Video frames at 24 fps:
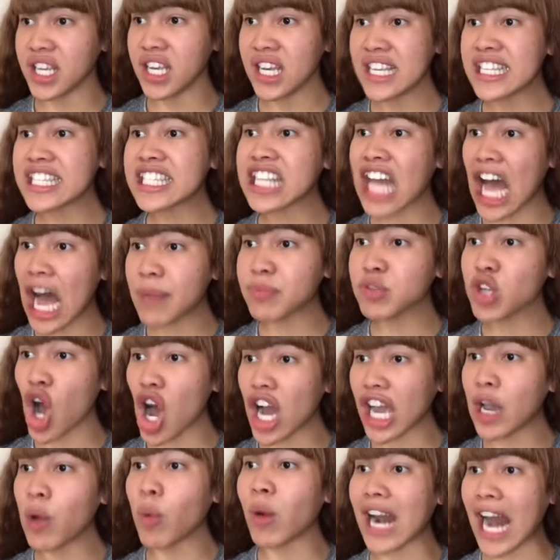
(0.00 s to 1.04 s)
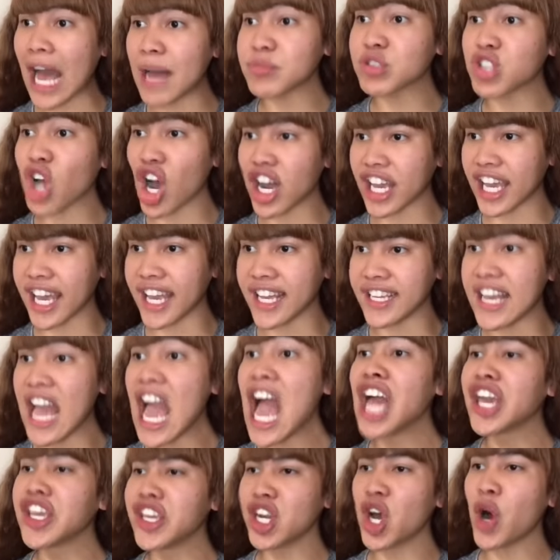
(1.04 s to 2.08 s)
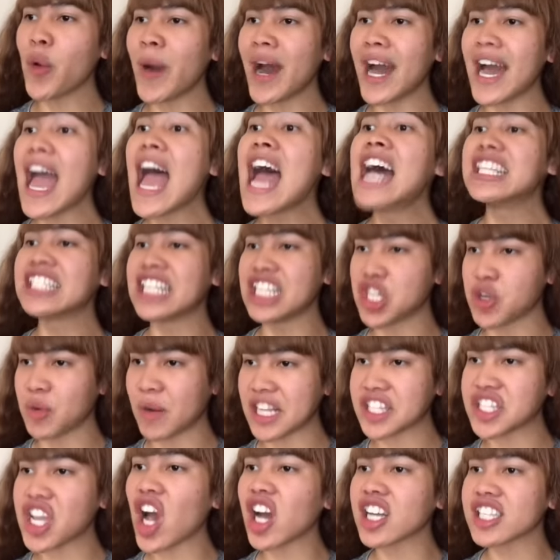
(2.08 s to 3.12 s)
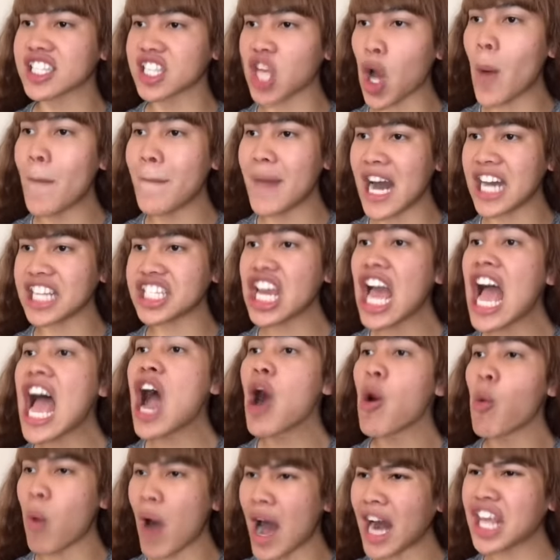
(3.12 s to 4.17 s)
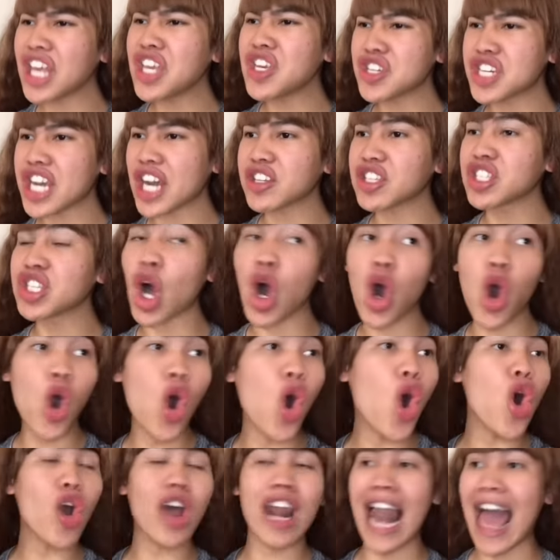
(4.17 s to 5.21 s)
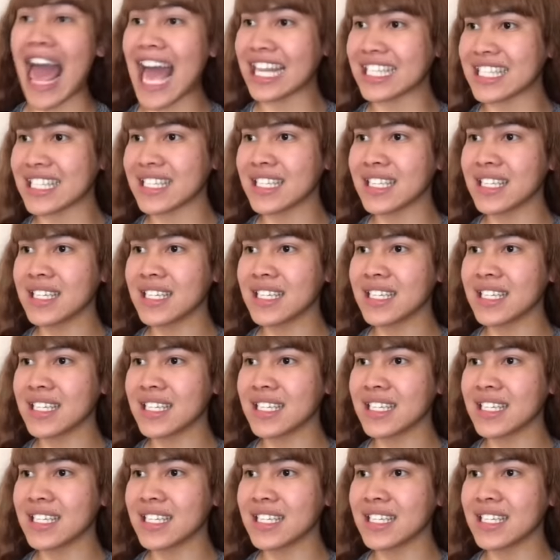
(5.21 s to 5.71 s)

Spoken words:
Stop talking while I'm talking. You know what? Since you want to talk so much, why don't you share it to the whole class?